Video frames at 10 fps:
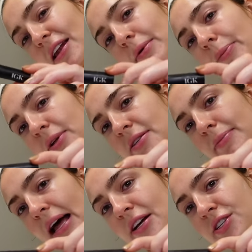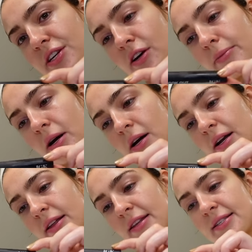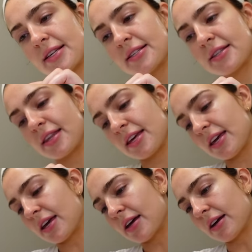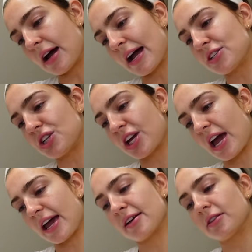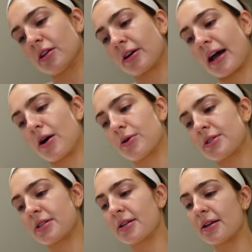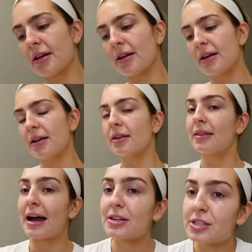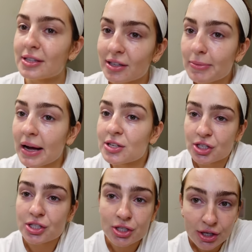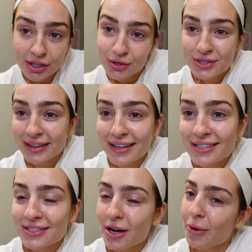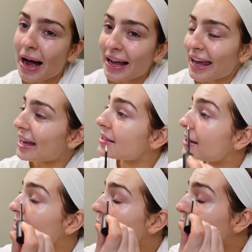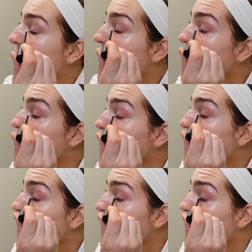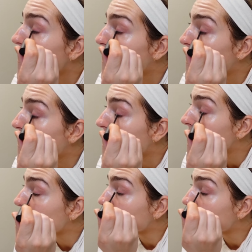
I'm gonna put some lash serum on. This is the IGK Lookout Lash Serum. I just started using this, so I can't tell you if I like it or not yet, but